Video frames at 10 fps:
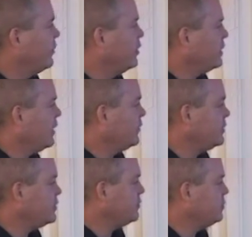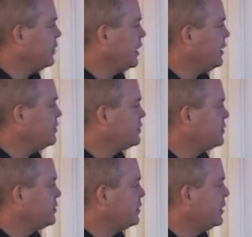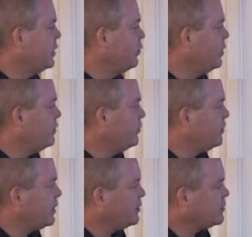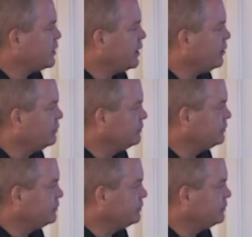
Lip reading: all the evidence in place, again, with and without scale.